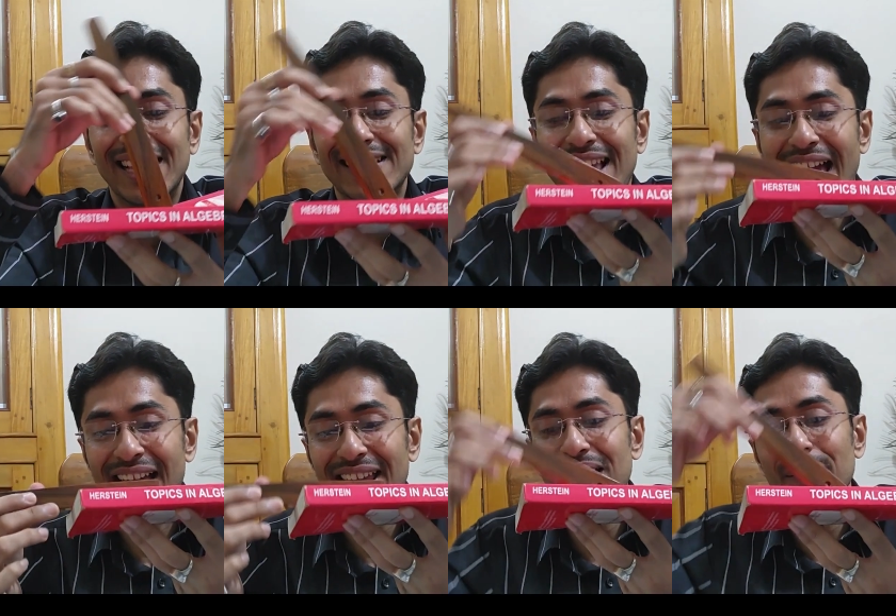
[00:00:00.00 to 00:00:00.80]
this
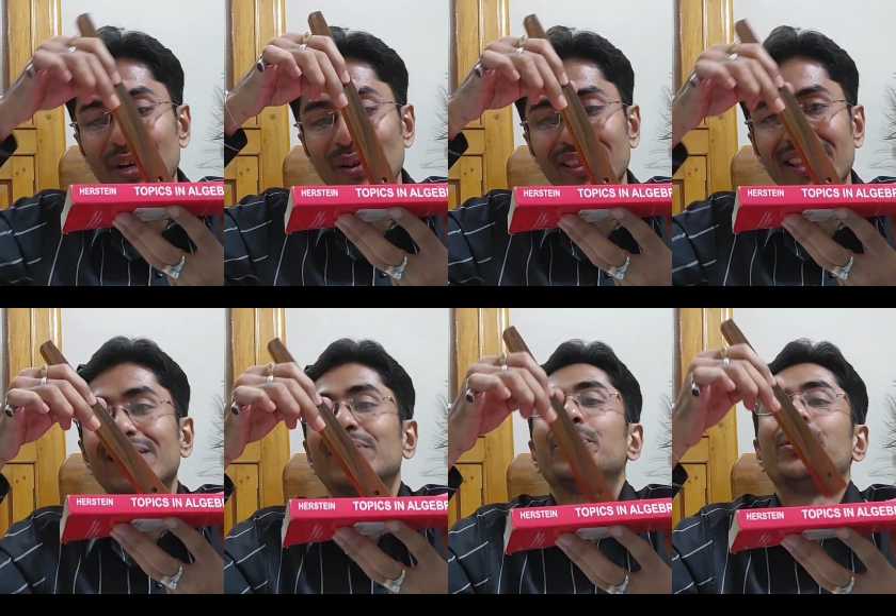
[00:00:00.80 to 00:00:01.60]
angle between
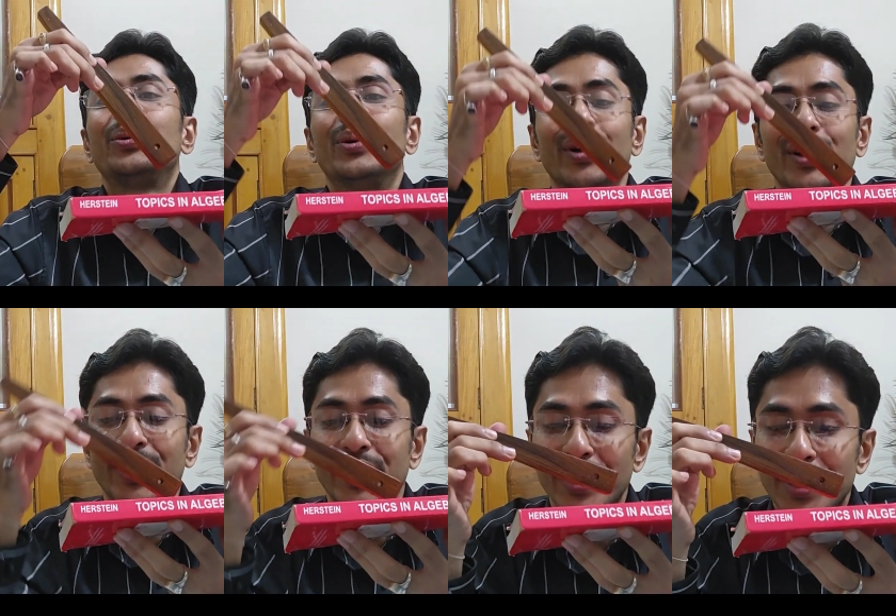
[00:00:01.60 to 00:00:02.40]
these two,
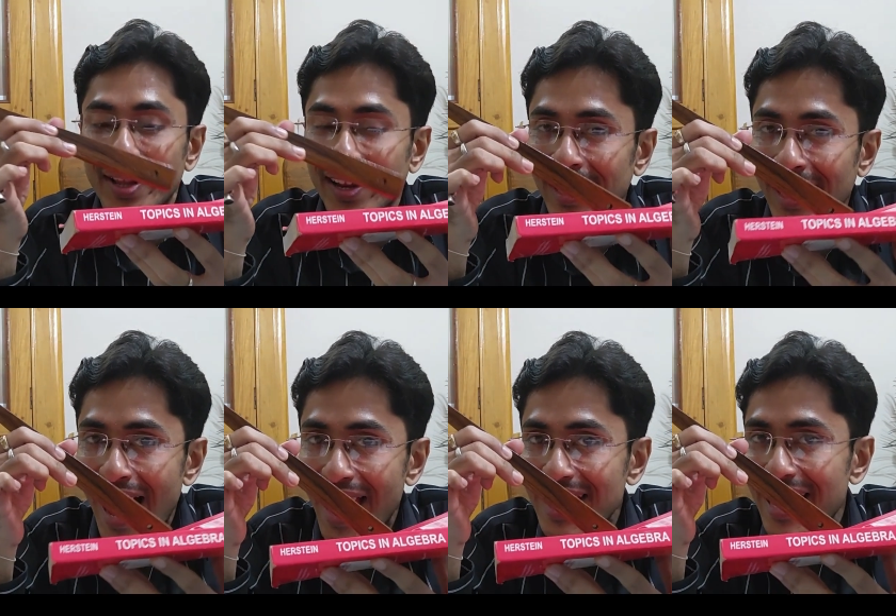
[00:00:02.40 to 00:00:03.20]

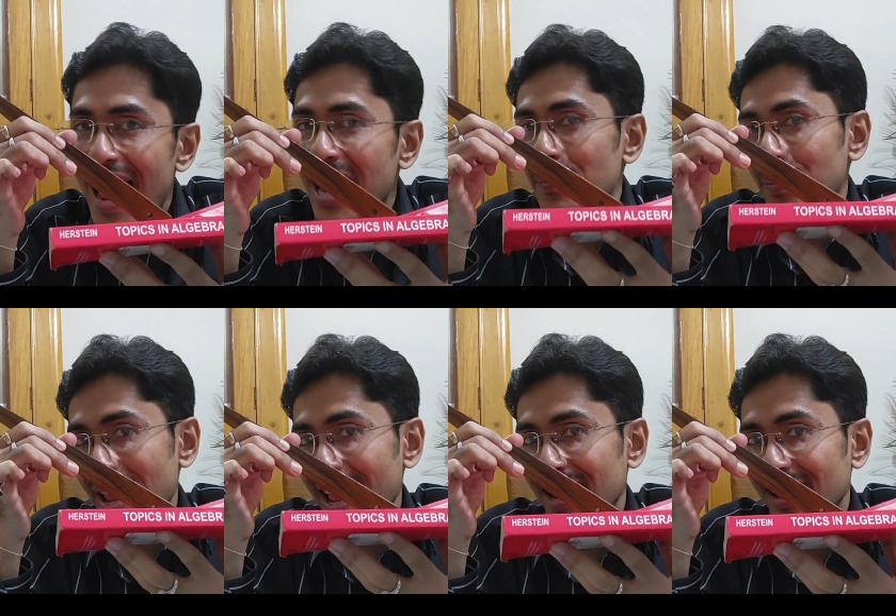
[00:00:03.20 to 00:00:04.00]
line and
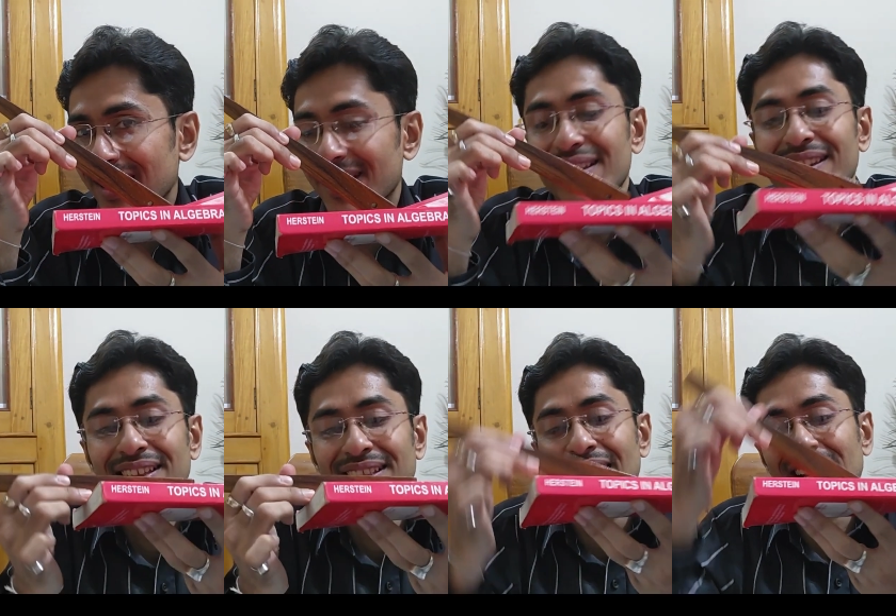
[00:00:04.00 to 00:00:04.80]
plane,
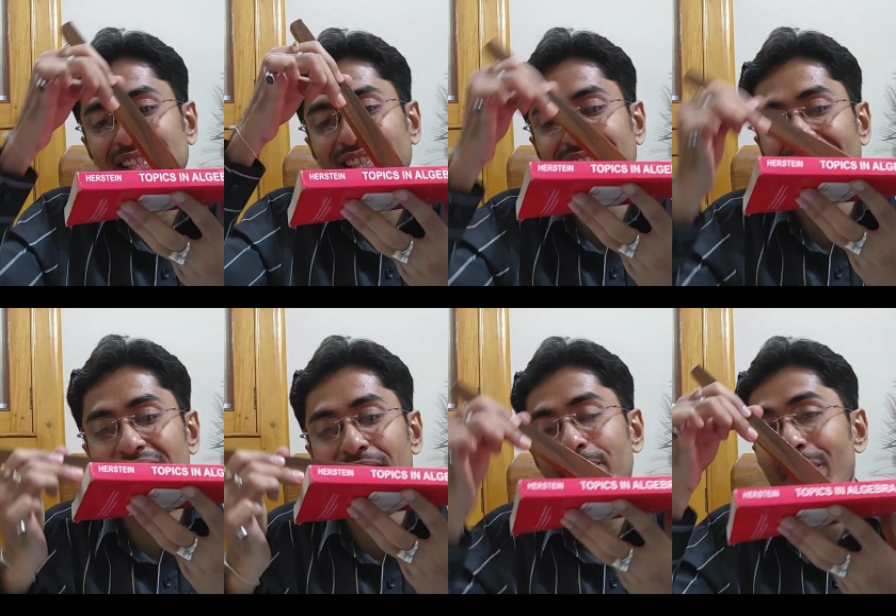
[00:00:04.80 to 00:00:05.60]
that is this
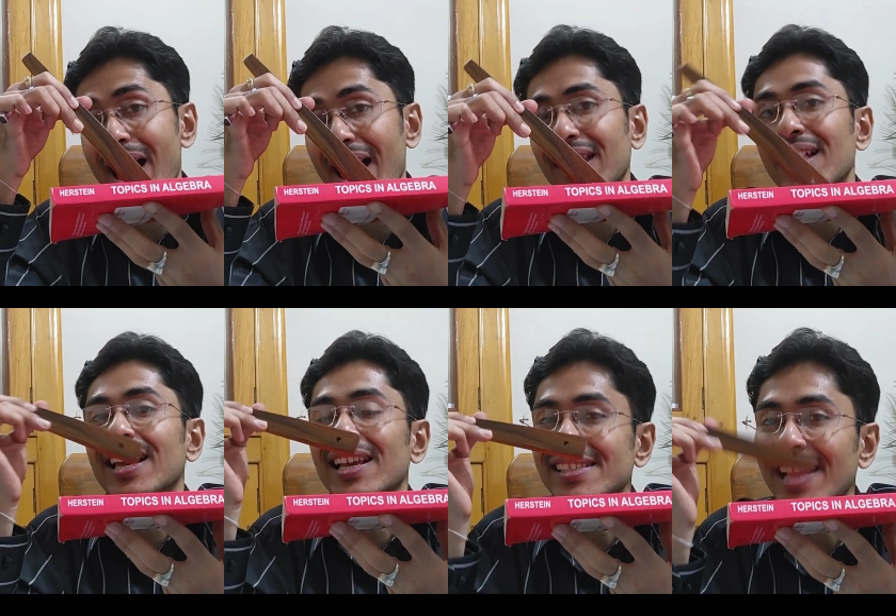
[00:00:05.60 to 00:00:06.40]
angle phi,
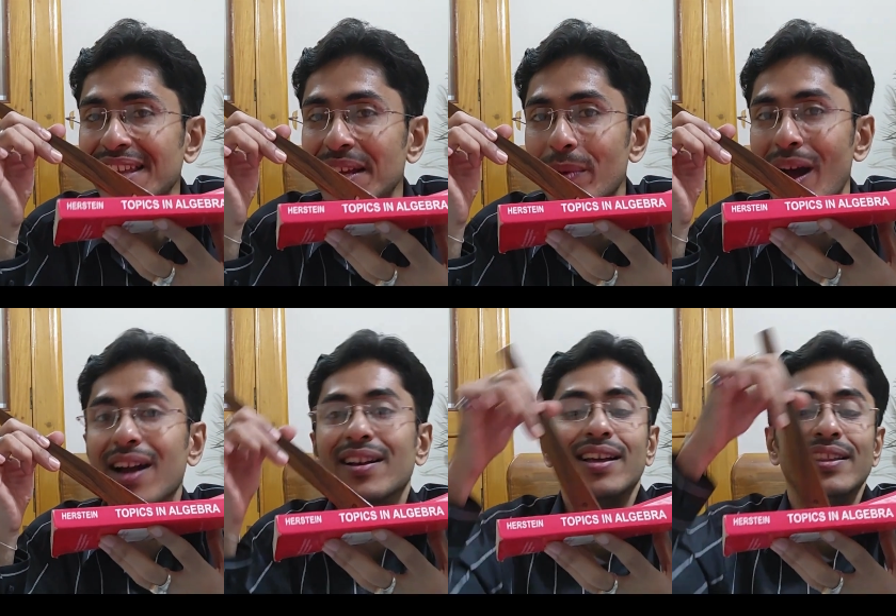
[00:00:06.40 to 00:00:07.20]
is nothing
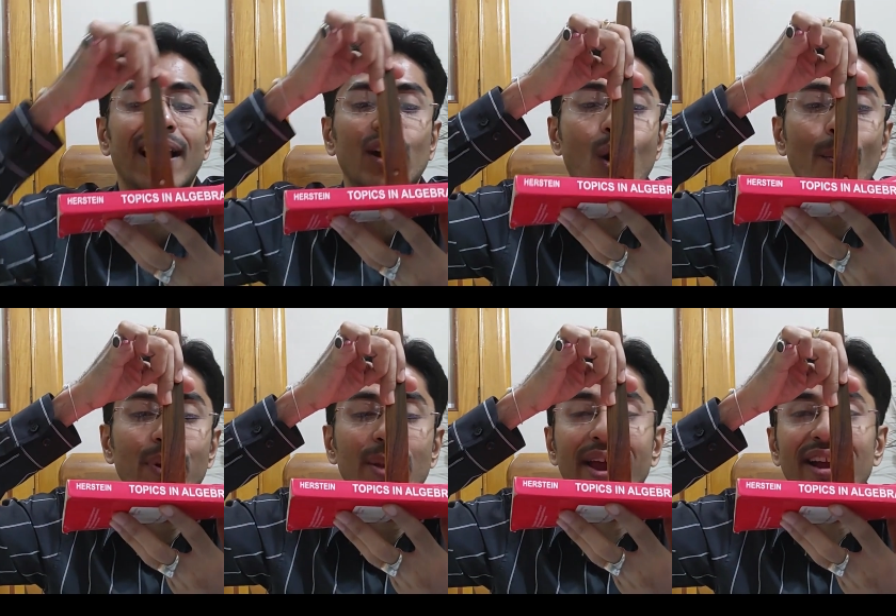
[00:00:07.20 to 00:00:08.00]
but the
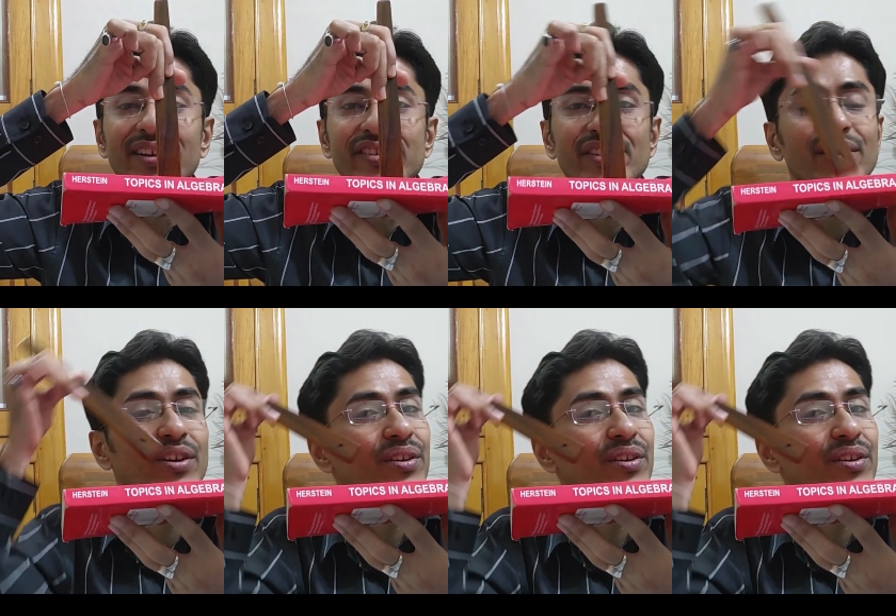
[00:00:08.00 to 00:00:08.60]
complement